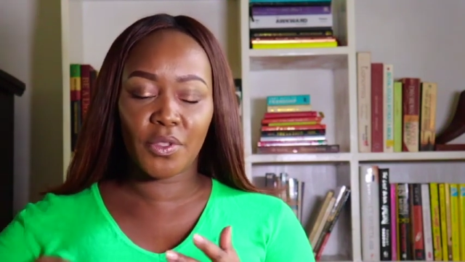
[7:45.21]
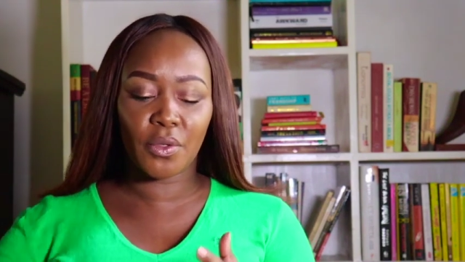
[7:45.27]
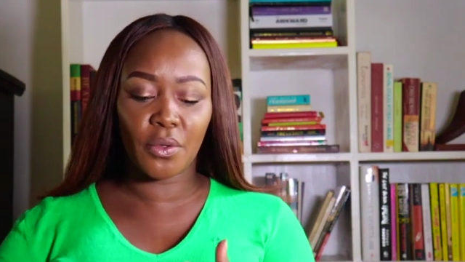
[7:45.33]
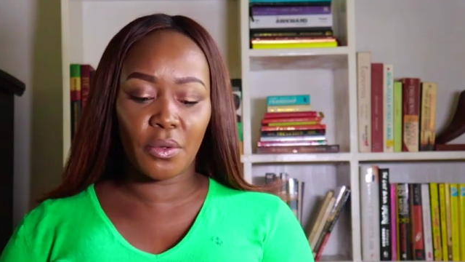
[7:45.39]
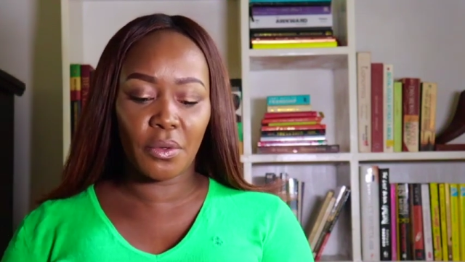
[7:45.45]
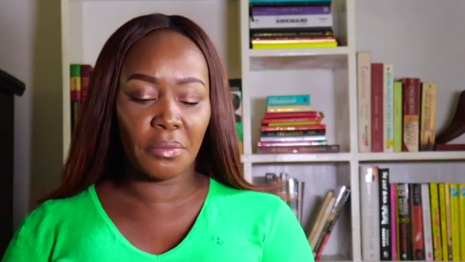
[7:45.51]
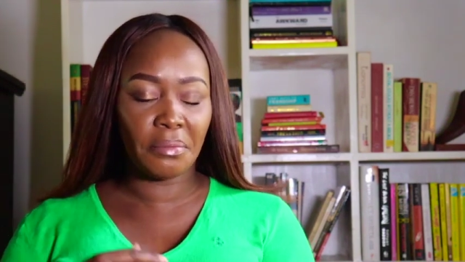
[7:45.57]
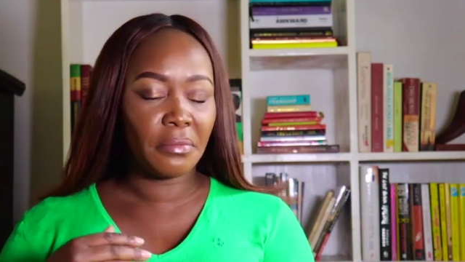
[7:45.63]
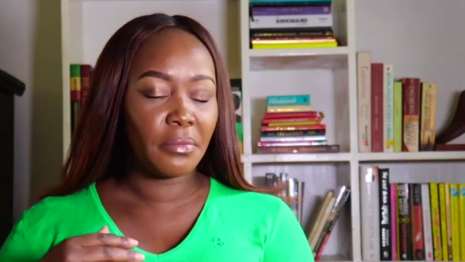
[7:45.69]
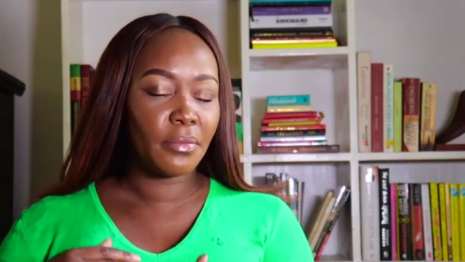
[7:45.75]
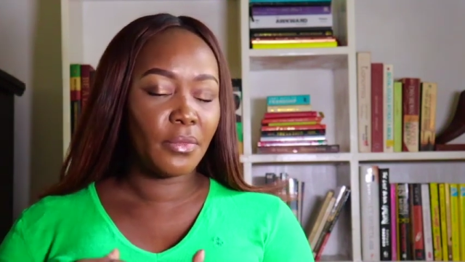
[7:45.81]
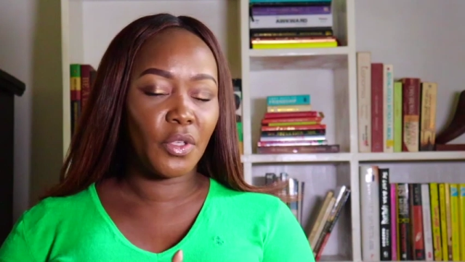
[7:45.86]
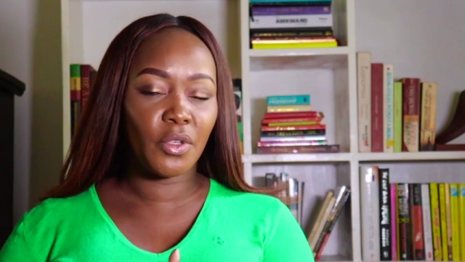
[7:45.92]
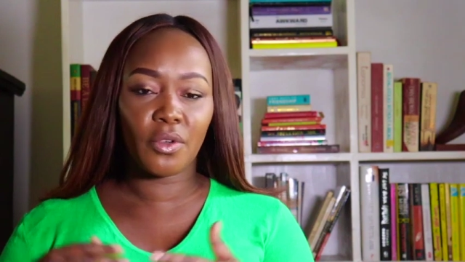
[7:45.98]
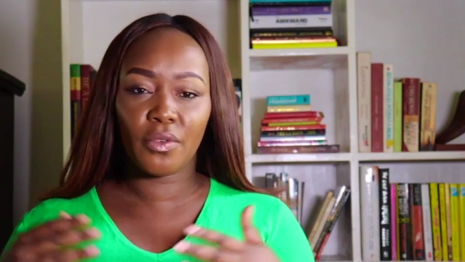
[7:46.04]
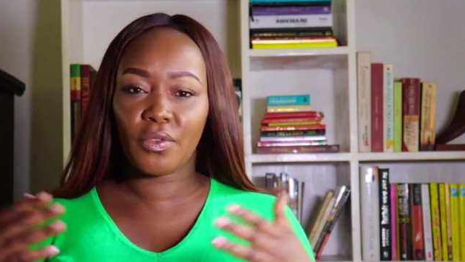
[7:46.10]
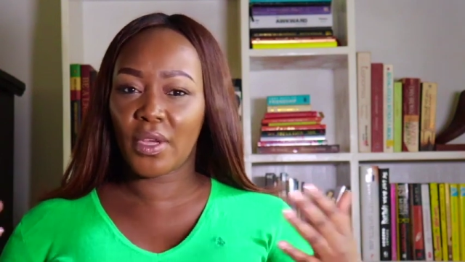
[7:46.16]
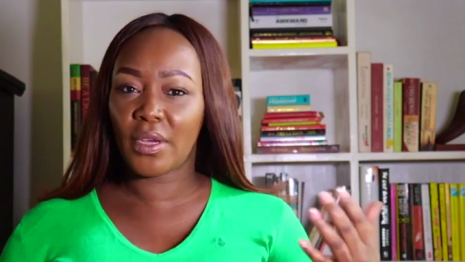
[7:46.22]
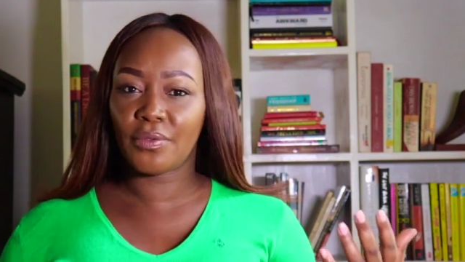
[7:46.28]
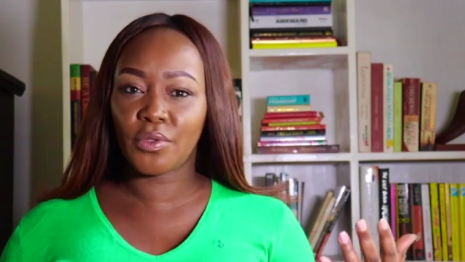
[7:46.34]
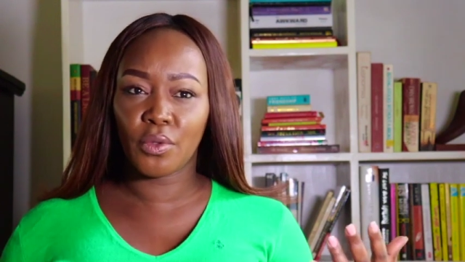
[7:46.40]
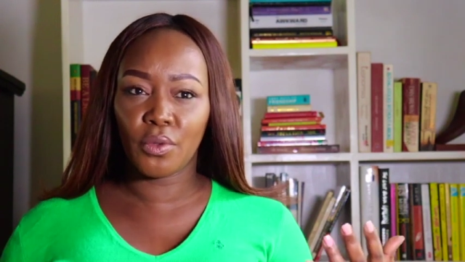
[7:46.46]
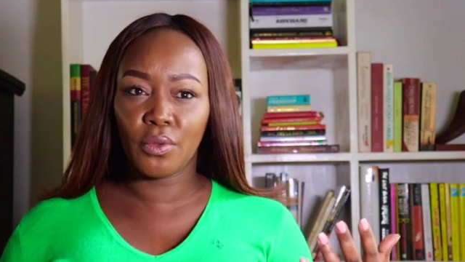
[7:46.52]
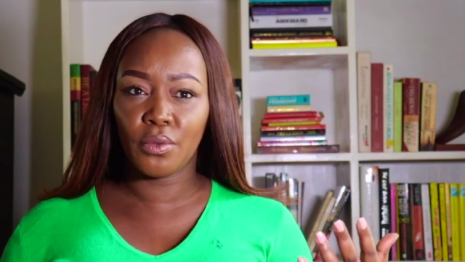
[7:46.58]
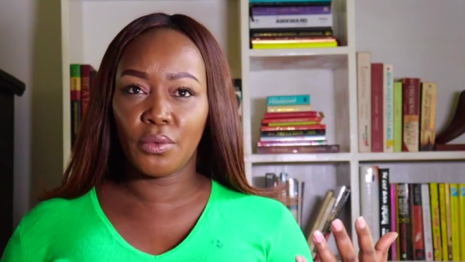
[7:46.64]
So, if you
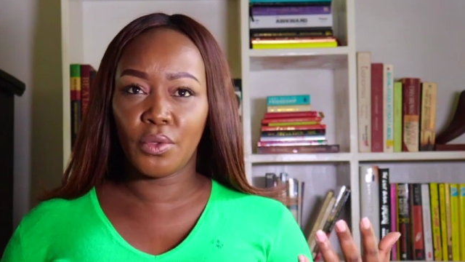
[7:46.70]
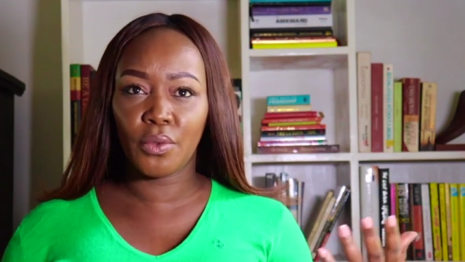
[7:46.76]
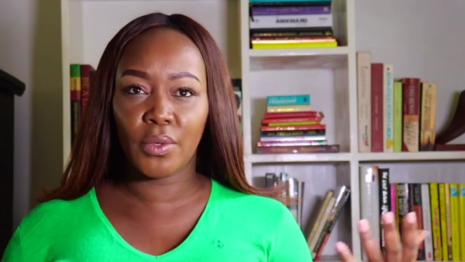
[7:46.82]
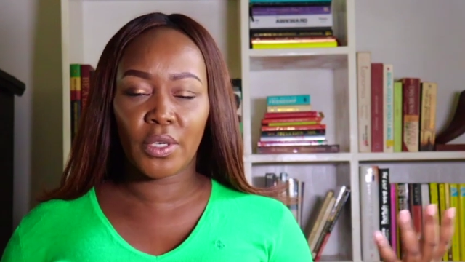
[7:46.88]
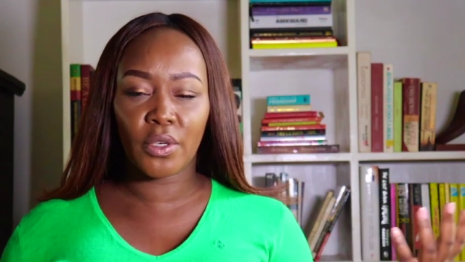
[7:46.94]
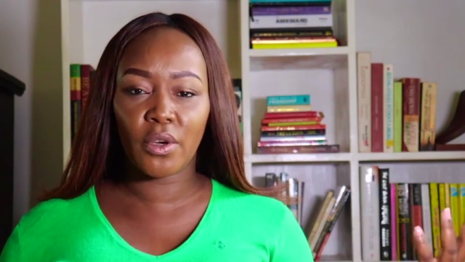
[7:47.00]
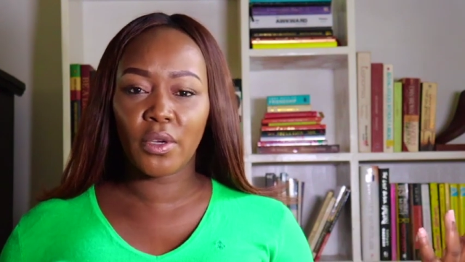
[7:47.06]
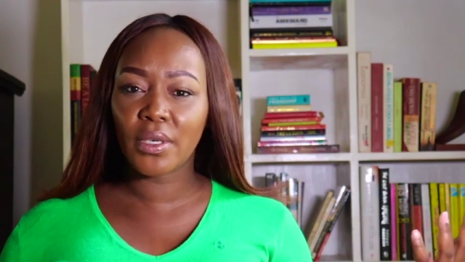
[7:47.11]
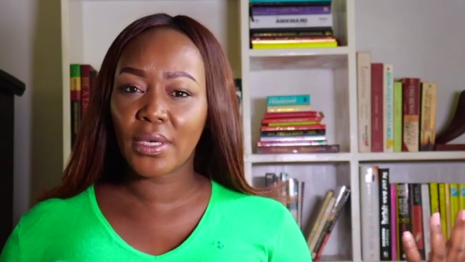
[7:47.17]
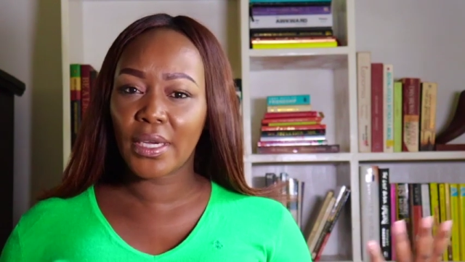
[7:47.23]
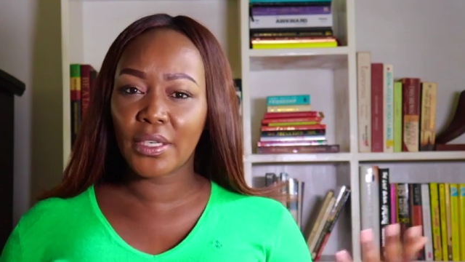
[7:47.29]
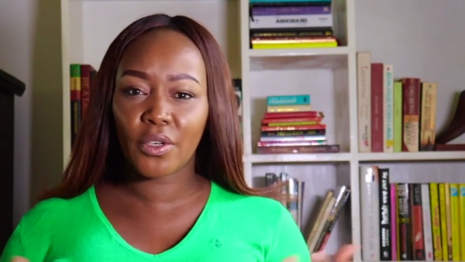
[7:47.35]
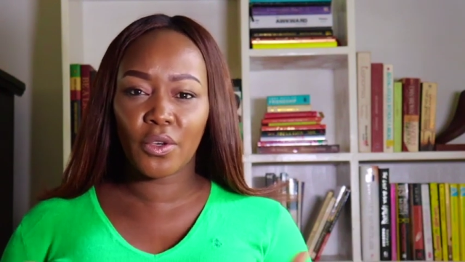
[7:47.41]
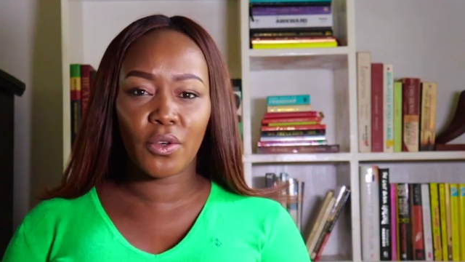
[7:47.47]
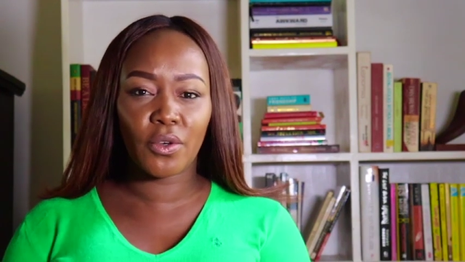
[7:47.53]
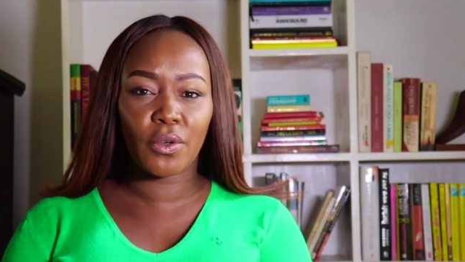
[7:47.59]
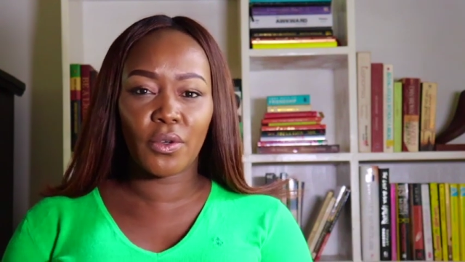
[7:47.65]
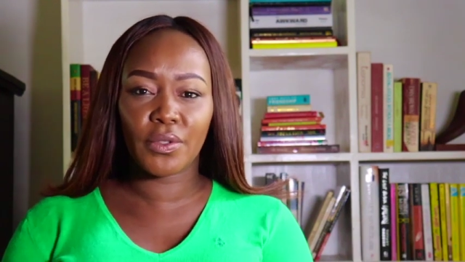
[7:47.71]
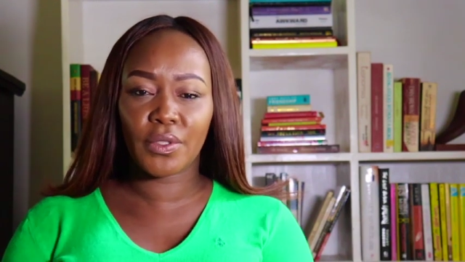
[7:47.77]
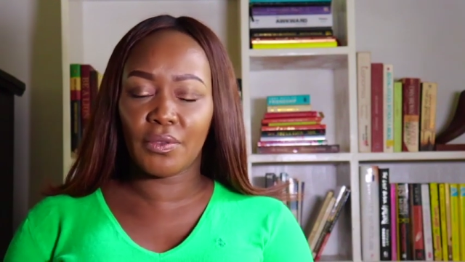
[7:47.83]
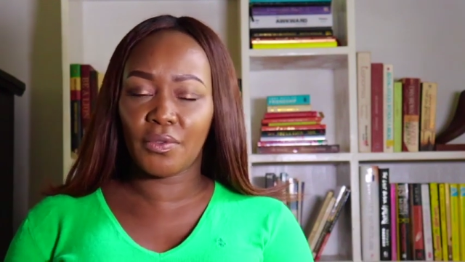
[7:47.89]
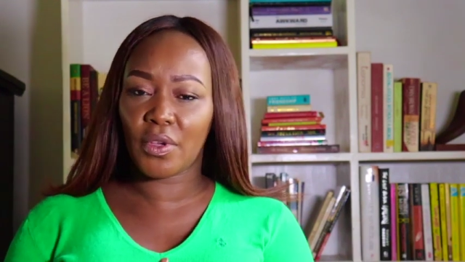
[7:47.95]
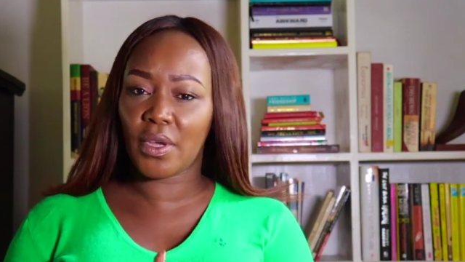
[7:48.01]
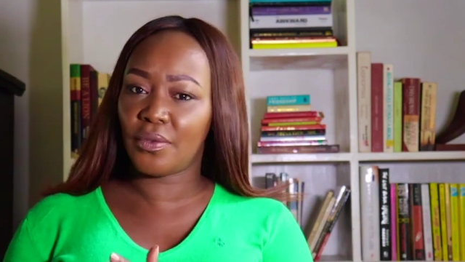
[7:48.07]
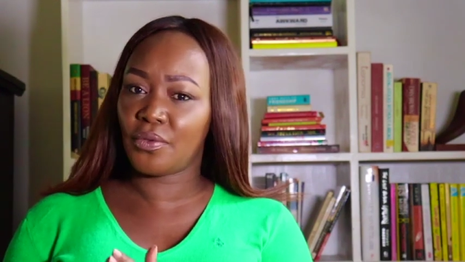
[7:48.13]
have to do an online course,
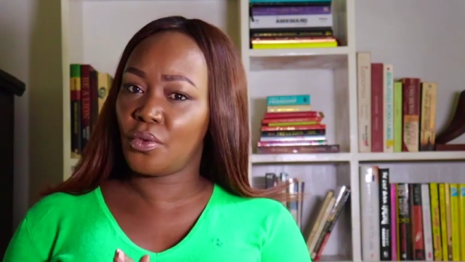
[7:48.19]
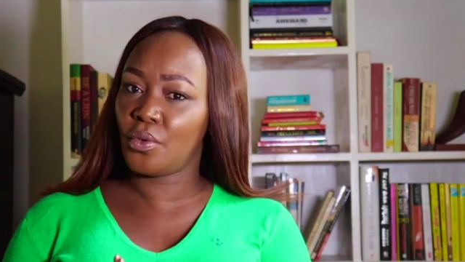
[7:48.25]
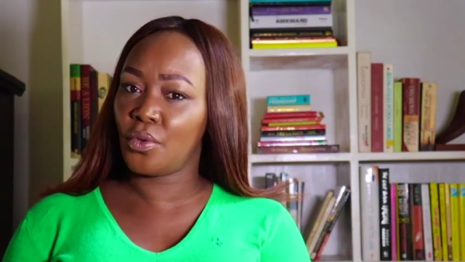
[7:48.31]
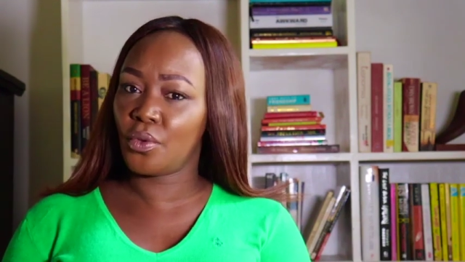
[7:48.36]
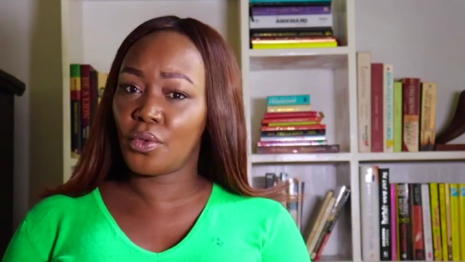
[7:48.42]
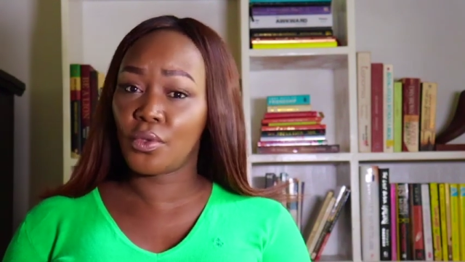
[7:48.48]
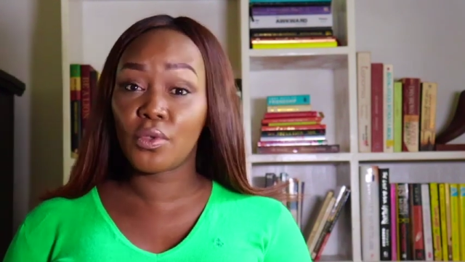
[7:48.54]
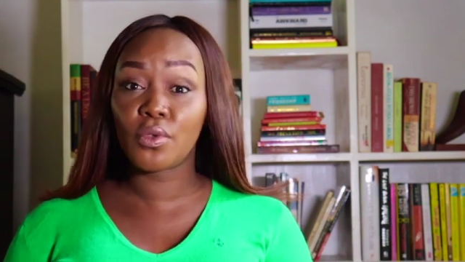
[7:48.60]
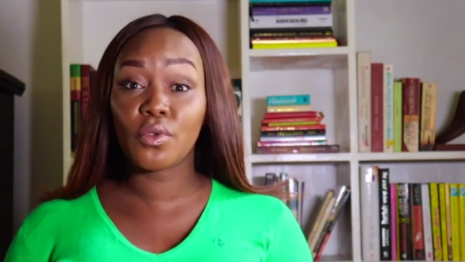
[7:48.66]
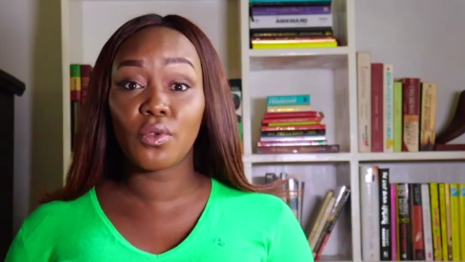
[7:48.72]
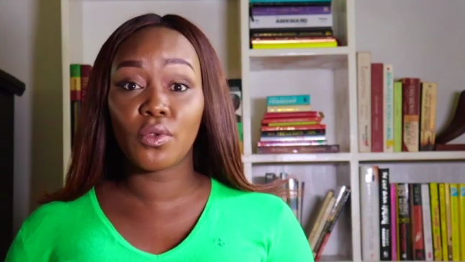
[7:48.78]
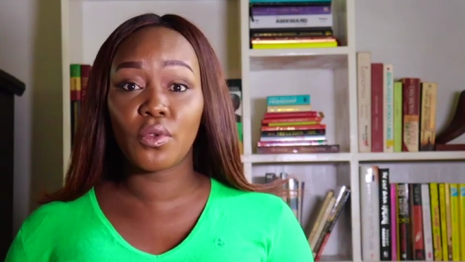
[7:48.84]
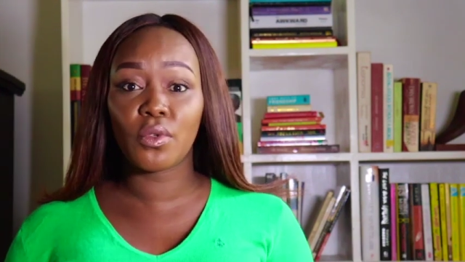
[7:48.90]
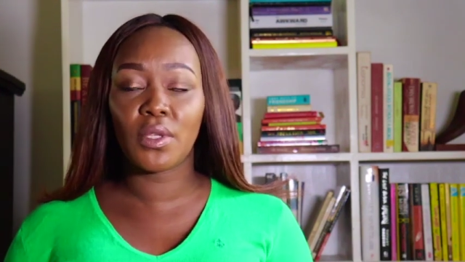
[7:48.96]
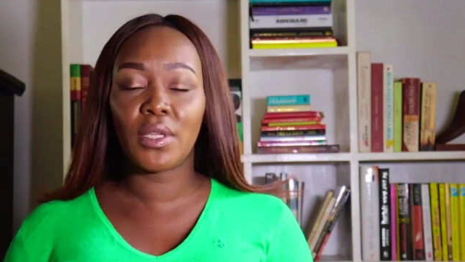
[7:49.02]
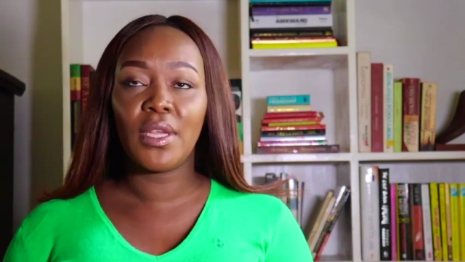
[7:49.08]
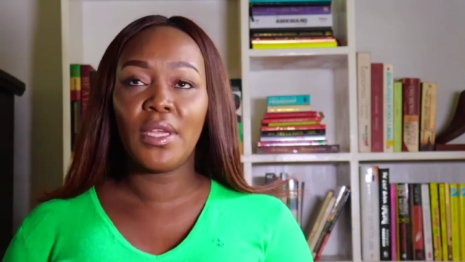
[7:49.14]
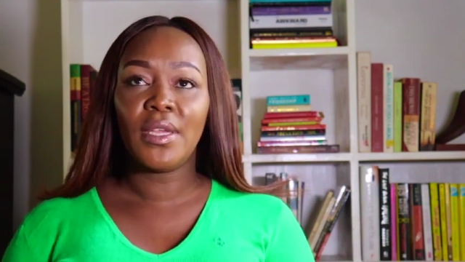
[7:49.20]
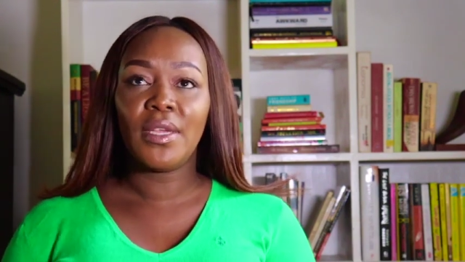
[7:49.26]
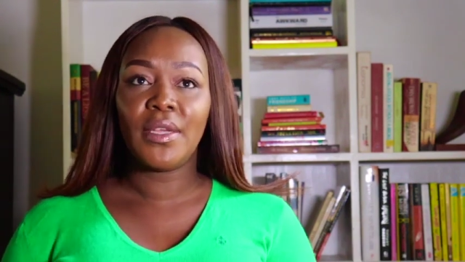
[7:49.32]
if you have to go to school,